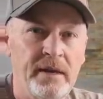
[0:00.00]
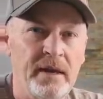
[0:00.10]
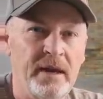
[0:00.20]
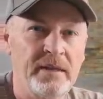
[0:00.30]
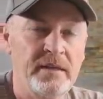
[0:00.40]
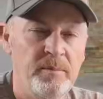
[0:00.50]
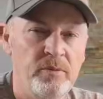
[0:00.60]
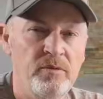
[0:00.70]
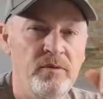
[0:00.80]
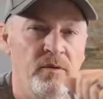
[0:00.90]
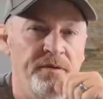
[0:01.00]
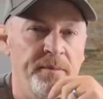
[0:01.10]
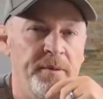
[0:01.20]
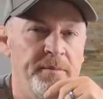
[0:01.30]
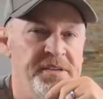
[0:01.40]
I got the approval
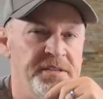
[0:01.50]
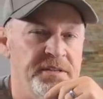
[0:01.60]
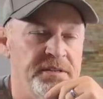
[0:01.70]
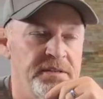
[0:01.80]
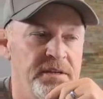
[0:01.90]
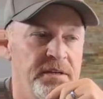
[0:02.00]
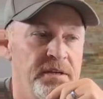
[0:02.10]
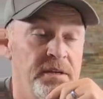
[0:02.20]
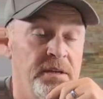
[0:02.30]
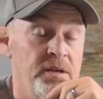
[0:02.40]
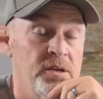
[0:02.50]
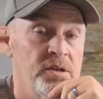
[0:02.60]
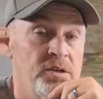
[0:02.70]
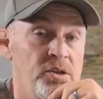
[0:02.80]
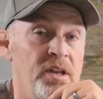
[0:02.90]
from the missus
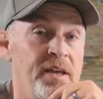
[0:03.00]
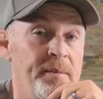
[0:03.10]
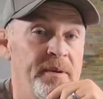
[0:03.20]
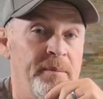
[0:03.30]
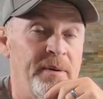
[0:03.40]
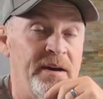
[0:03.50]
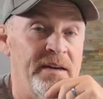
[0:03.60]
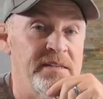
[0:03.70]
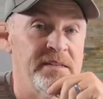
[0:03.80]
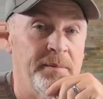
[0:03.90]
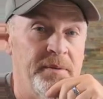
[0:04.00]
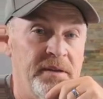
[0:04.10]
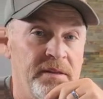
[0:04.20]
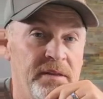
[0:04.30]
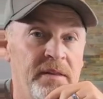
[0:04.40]
to let me buy
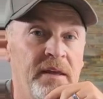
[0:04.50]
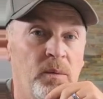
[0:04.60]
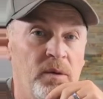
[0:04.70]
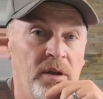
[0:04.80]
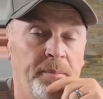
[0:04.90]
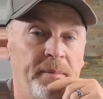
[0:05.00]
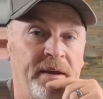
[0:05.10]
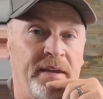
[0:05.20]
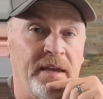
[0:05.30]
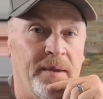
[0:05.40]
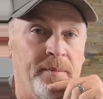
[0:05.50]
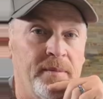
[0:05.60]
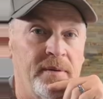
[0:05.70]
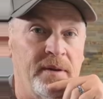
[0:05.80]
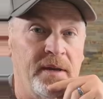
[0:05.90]
something that will up my game
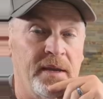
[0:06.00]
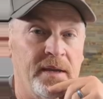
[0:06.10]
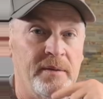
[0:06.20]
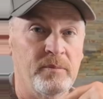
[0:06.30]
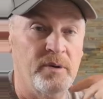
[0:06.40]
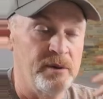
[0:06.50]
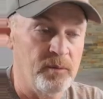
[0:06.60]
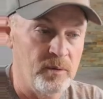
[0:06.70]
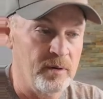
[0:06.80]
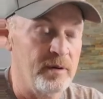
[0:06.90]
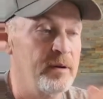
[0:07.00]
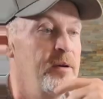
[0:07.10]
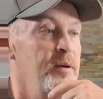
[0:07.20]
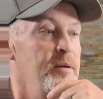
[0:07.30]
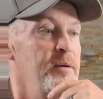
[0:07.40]
and bring more
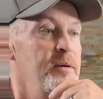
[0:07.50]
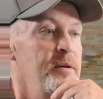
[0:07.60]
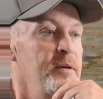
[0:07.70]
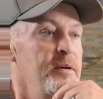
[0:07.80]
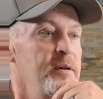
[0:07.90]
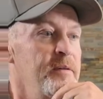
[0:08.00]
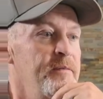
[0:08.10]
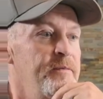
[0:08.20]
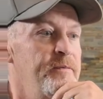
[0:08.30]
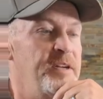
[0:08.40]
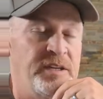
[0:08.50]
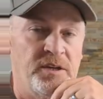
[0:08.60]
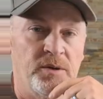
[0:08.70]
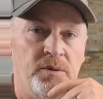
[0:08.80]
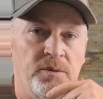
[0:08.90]

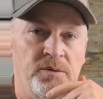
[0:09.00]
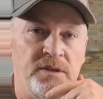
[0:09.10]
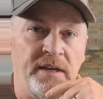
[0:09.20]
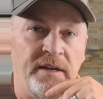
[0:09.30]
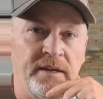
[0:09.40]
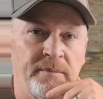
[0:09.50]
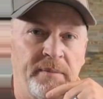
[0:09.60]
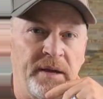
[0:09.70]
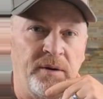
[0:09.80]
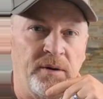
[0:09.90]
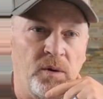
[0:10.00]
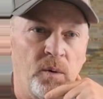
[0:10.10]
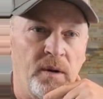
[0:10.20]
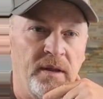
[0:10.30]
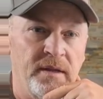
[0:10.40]
videos and better
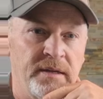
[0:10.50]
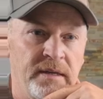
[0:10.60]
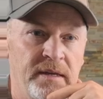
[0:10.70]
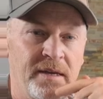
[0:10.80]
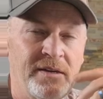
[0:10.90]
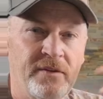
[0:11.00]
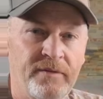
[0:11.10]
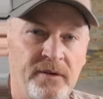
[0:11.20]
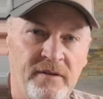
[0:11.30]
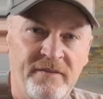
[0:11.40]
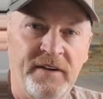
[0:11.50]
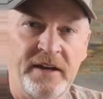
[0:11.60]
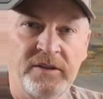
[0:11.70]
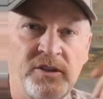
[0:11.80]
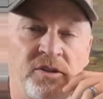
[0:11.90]
quality and different
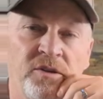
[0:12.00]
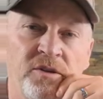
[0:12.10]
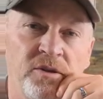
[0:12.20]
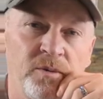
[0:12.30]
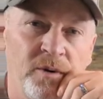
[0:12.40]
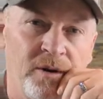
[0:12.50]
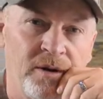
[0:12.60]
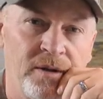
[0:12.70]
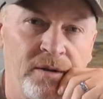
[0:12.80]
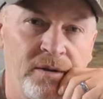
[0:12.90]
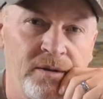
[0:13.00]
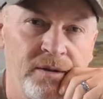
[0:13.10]
effects to you all